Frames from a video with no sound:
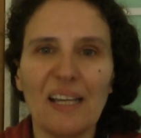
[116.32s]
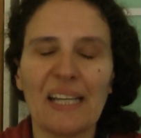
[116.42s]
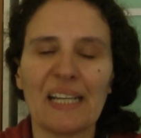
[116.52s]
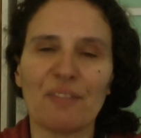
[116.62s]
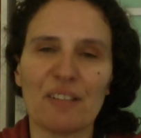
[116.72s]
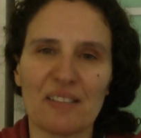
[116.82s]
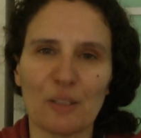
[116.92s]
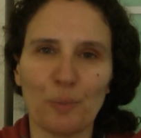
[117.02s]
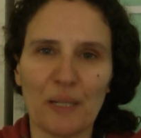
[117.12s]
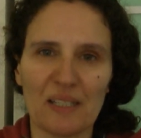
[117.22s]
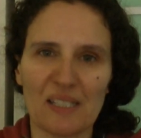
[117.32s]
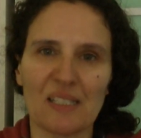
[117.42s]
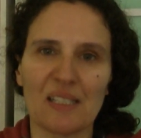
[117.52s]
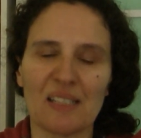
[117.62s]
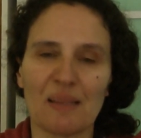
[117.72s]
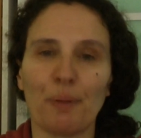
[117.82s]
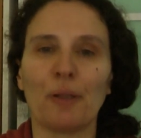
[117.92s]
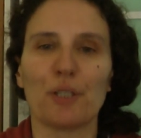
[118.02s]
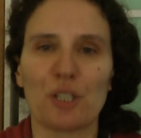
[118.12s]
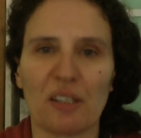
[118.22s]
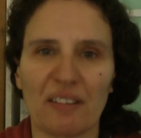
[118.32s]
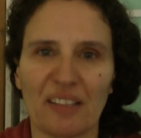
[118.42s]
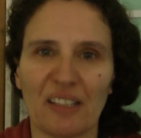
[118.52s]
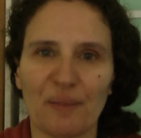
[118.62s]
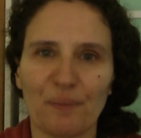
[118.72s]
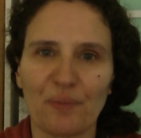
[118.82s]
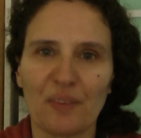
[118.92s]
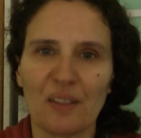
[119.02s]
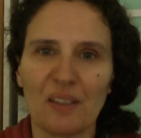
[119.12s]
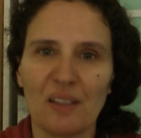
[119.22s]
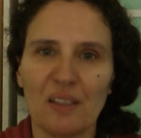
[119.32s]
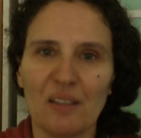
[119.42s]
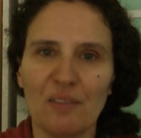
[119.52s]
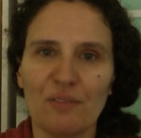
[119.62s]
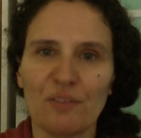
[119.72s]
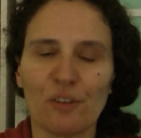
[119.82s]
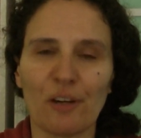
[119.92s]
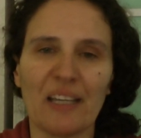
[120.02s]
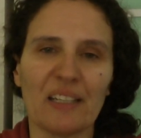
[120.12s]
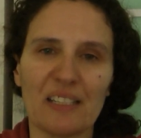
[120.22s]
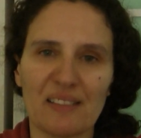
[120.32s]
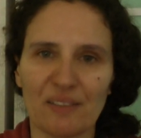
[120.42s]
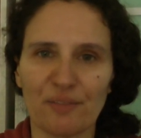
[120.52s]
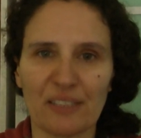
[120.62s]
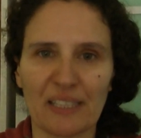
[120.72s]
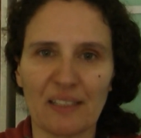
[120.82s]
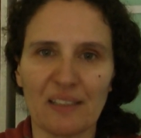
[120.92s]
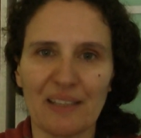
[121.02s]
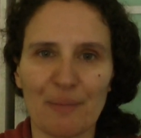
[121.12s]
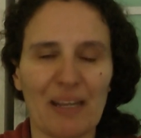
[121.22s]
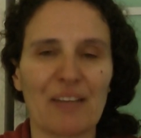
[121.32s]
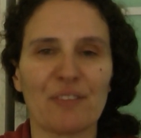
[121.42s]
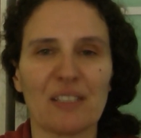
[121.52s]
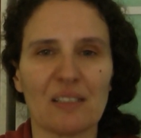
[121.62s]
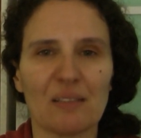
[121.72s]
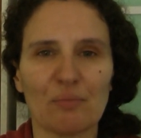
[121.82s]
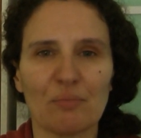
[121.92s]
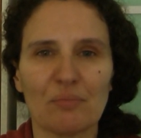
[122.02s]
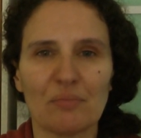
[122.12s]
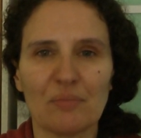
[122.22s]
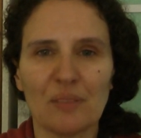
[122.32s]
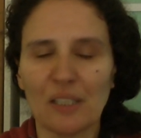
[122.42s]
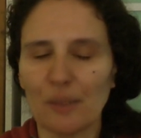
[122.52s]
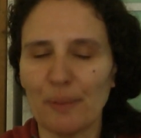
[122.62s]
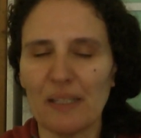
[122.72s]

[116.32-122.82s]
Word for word: and every single person is apologizing for any suffering they may have done. It could